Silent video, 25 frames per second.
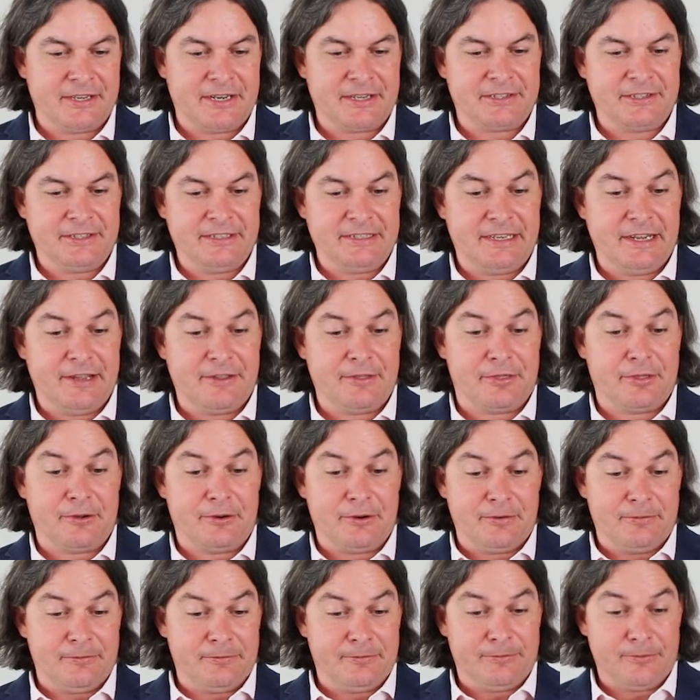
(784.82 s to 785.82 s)
actually down
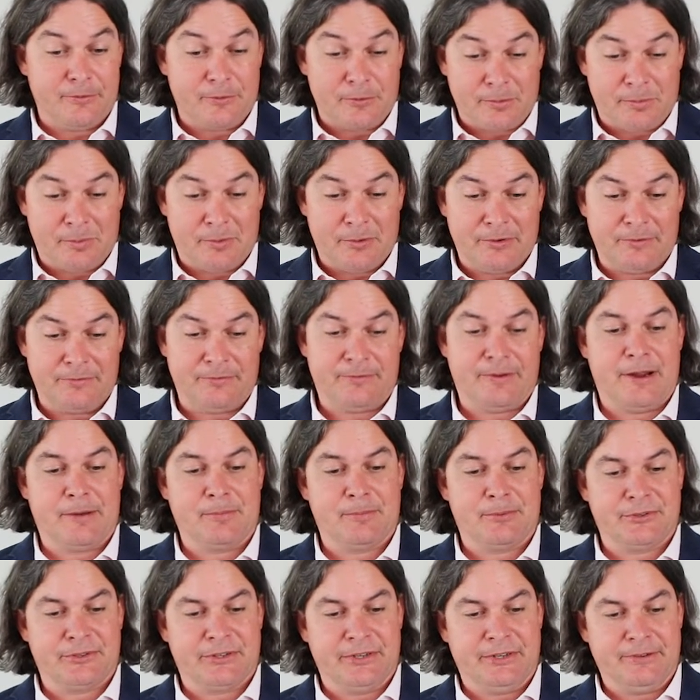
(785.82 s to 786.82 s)

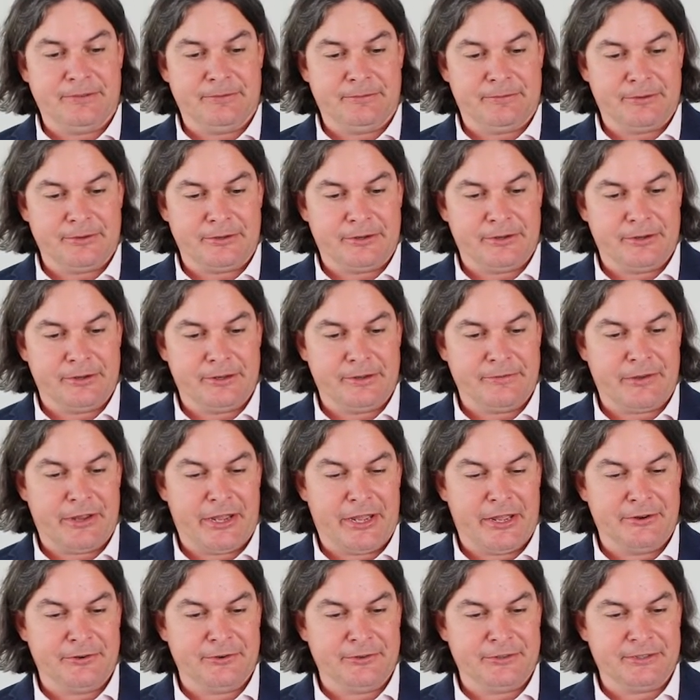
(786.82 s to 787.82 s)
34.5 percent for a total of
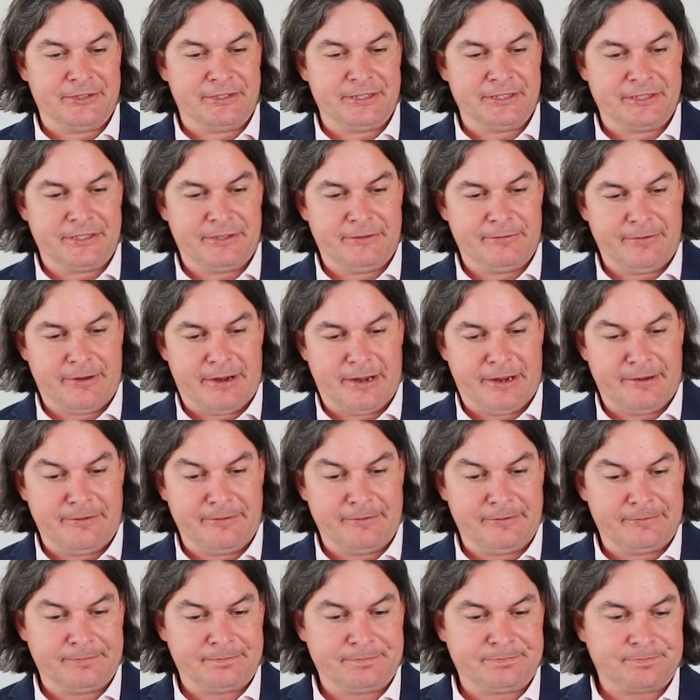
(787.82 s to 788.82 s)

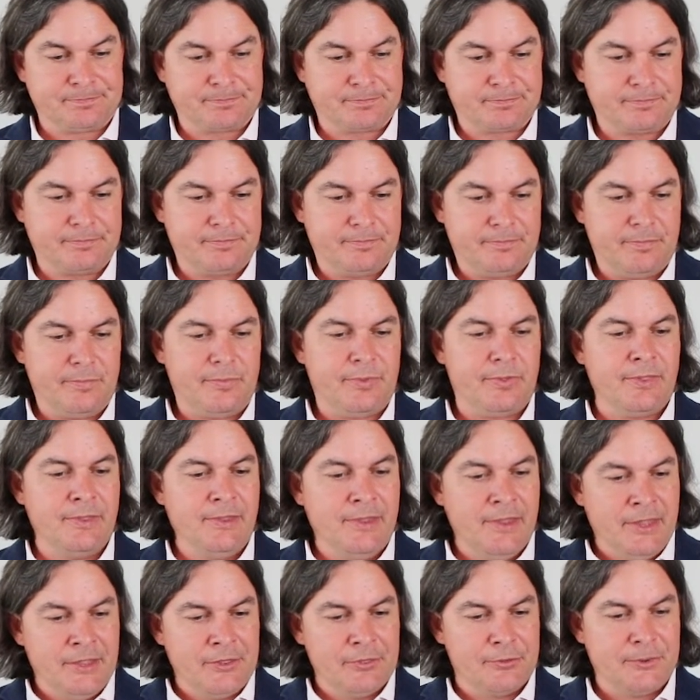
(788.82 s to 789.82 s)
165
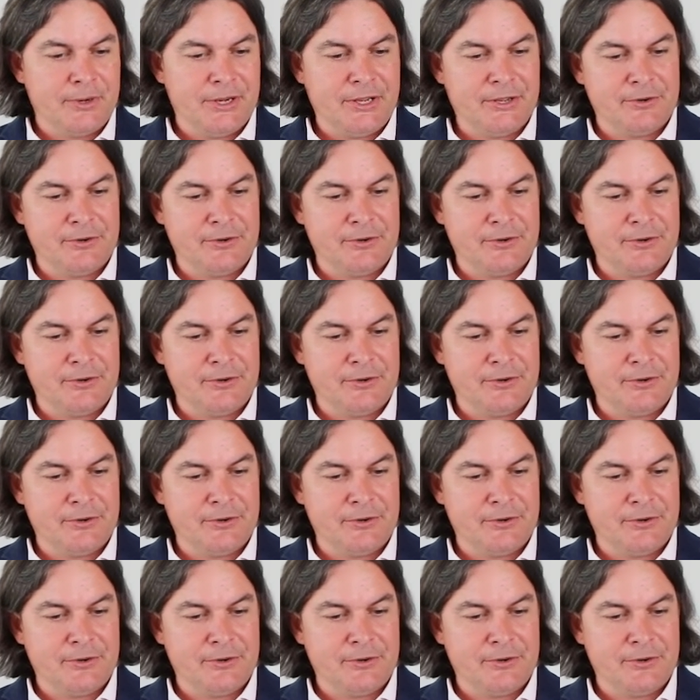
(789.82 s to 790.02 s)
three